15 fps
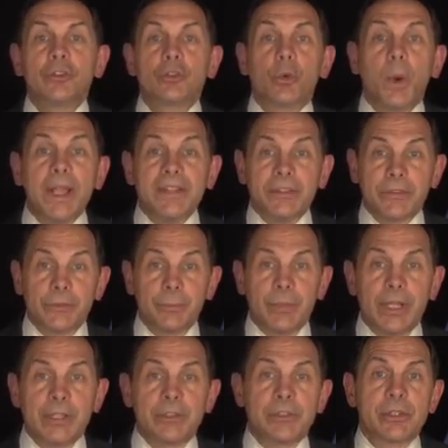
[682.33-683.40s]
twice as
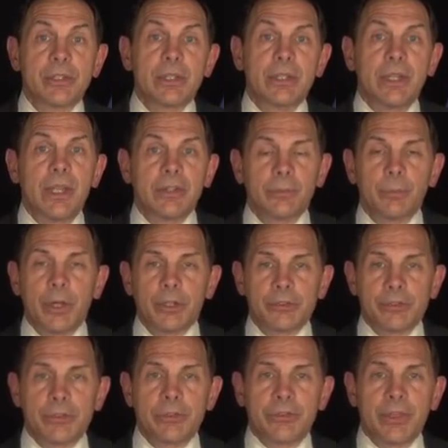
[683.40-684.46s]
much as
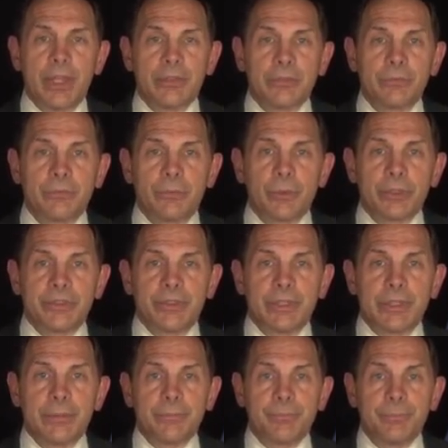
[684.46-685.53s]
March
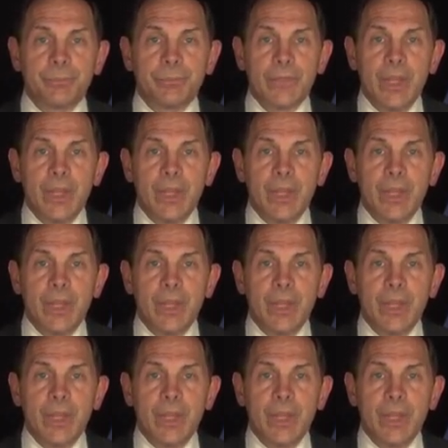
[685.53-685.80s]
2014.